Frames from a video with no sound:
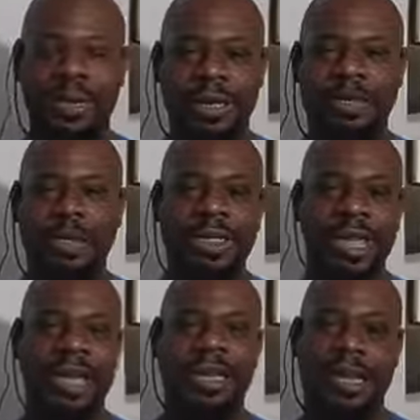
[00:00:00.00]
if you
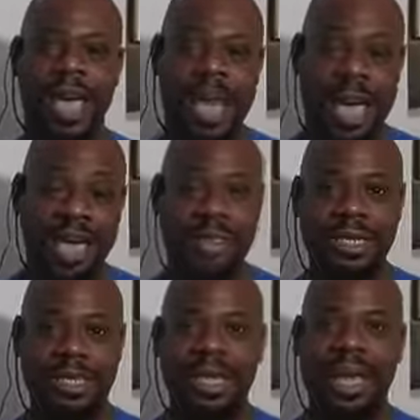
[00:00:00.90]
think like I used
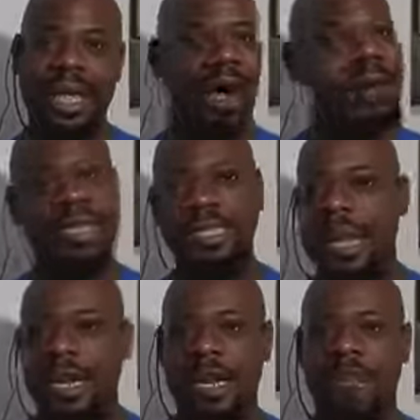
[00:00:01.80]
to think, like, oh, that's
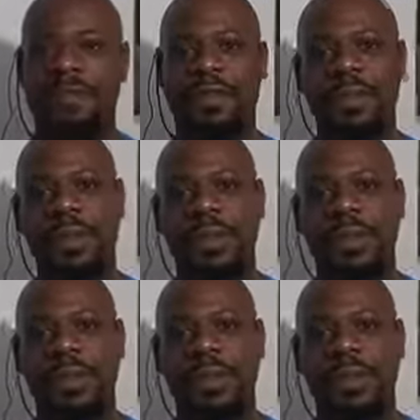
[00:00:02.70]
not enough food,